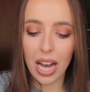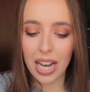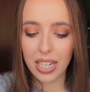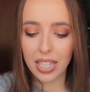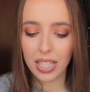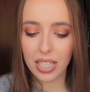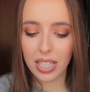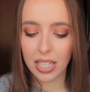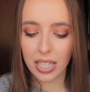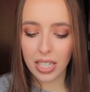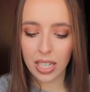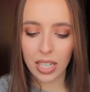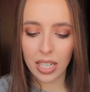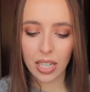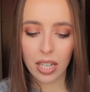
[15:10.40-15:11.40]
I just
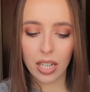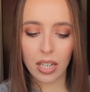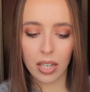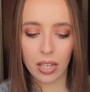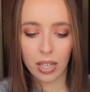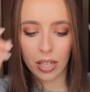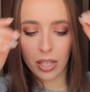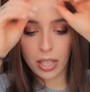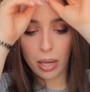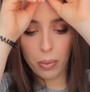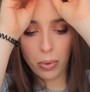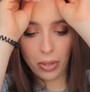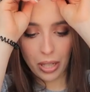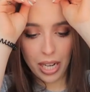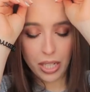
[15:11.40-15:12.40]
needed a
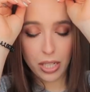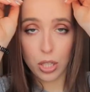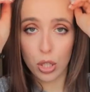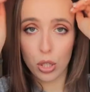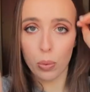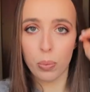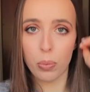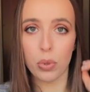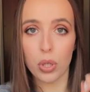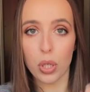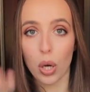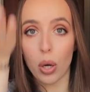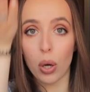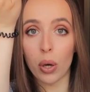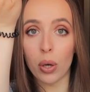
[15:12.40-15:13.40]
couple lights to put
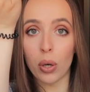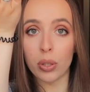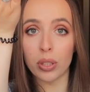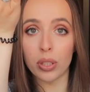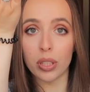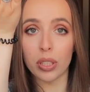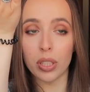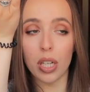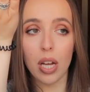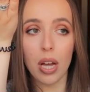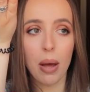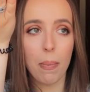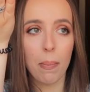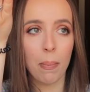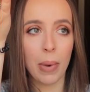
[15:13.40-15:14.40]
on
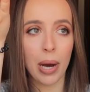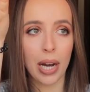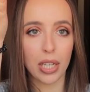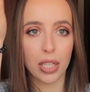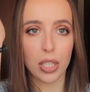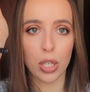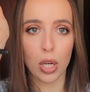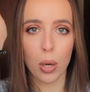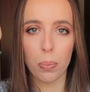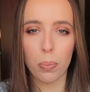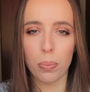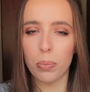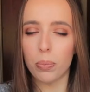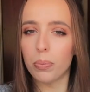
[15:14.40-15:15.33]
my top